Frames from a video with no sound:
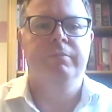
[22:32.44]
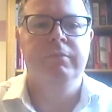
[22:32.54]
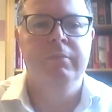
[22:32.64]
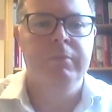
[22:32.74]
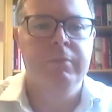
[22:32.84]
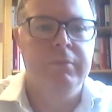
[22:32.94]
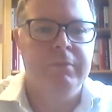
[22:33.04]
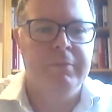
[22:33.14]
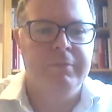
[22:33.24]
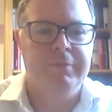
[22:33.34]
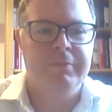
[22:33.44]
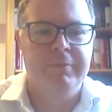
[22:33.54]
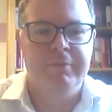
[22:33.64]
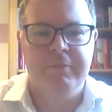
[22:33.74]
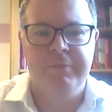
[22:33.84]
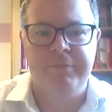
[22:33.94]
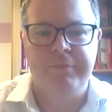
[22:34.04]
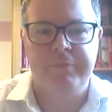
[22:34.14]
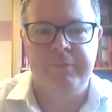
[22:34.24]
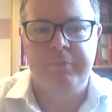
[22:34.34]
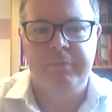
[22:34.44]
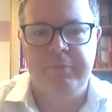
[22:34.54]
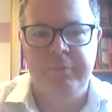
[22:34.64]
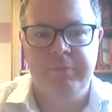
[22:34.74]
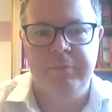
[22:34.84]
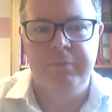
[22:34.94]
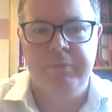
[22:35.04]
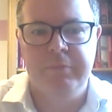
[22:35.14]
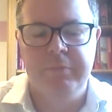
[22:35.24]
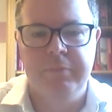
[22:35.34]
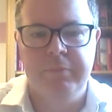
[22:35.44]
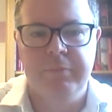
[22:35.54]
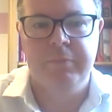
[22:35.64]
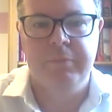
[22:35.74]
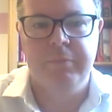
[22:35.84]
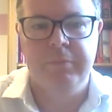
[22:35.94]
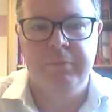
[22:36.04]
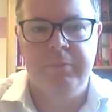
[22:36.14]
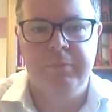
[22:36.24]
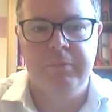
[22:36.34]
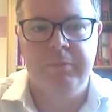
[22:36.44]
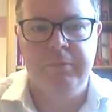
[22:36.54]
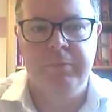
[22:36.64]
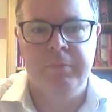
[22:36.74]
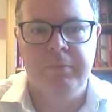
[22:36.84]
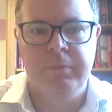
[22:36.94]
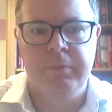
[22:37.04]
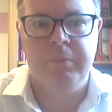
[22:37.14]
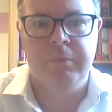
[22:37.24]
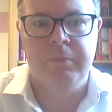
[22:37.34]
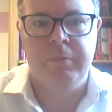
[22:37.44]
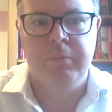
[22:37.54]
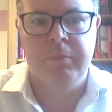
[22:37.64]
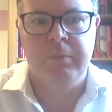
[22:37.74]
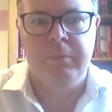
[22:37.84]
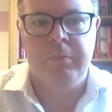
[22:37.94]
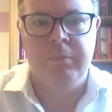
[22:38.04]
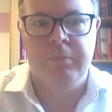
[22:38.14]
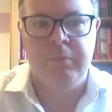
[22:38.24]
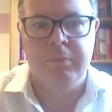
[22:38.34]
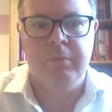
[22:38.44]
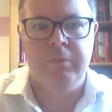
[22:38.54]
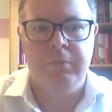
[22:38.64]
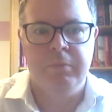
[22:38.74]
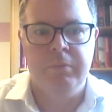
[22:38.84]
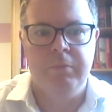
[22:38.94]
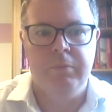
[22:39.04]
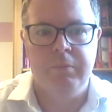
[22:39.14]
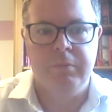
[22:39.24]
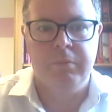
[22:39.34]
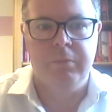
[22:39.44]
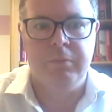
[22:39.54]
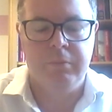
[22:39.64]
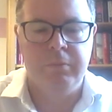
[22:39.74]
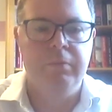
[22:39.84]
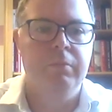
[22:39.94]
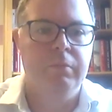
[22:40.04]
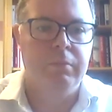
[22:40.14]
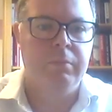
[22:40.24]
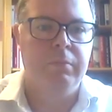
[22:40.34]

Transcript: (silent)